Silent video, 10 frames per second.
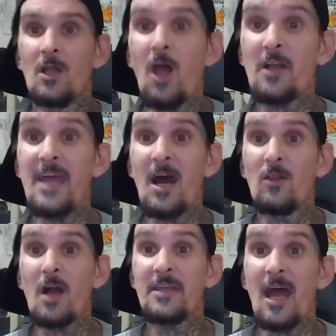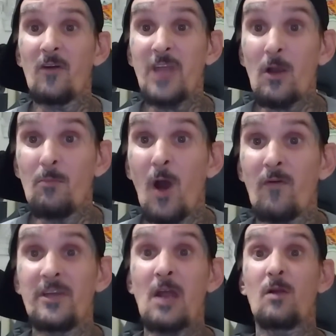lock down, lock down, dare them
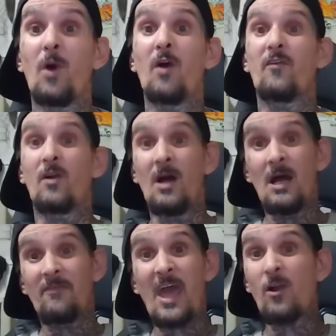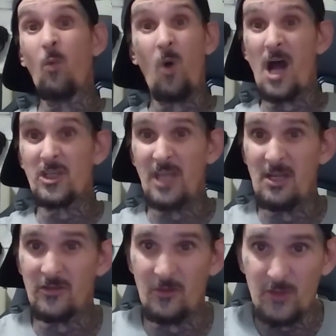over, dare them over. They don't watch, they
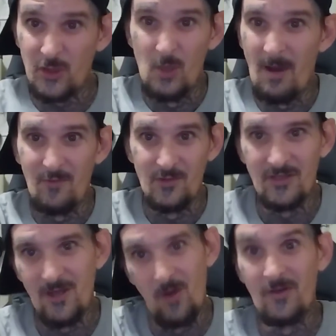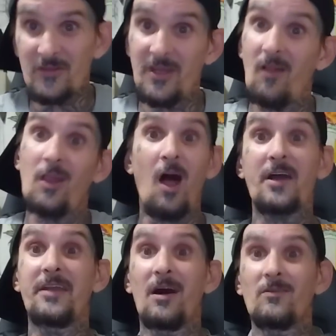just assume everyone's gonna go in their cell and
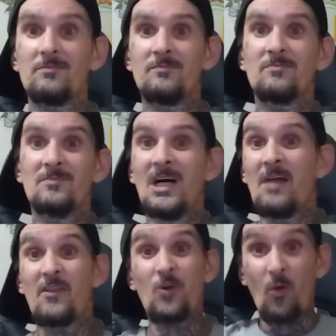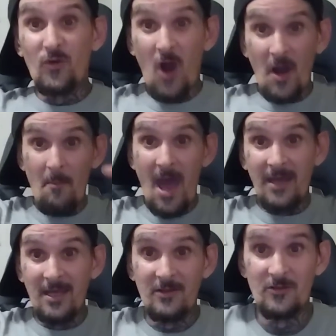lock it down. The doors are
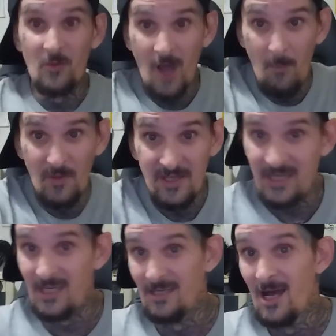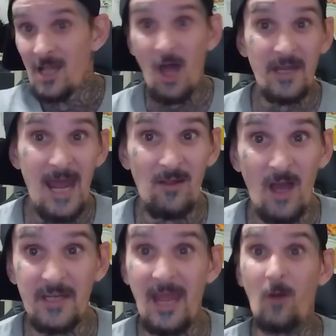automatic, there's no cop with the key. Lock it down,
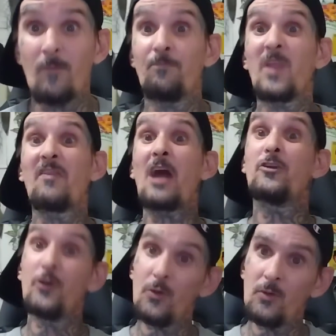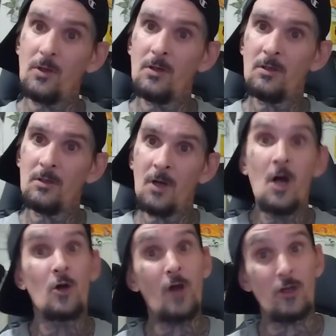lock it down. That dude
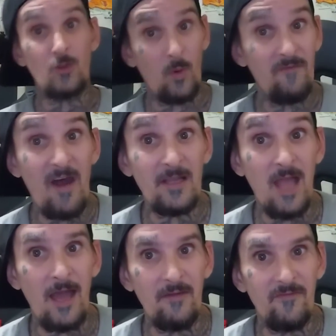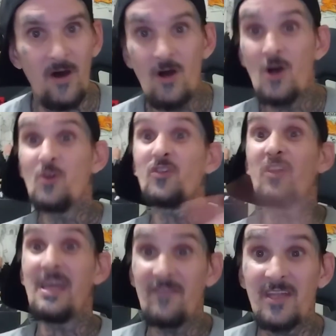who got 25 to life, who's
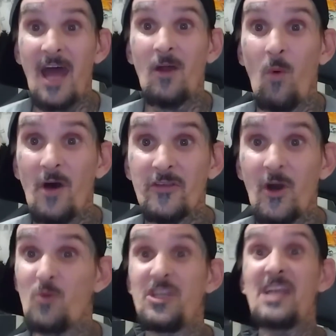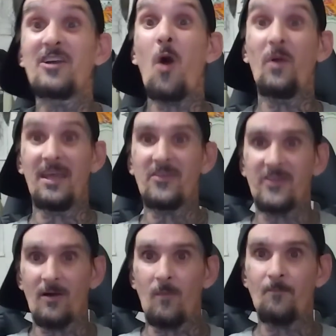leaving the night at Wasco, didn't go in his
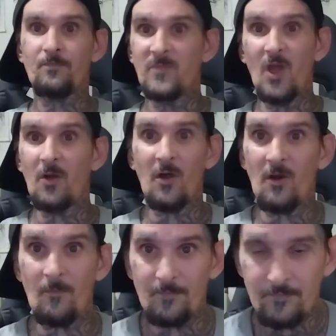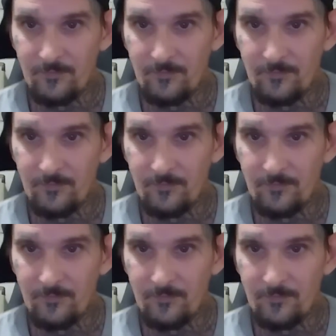cell. No, no, no.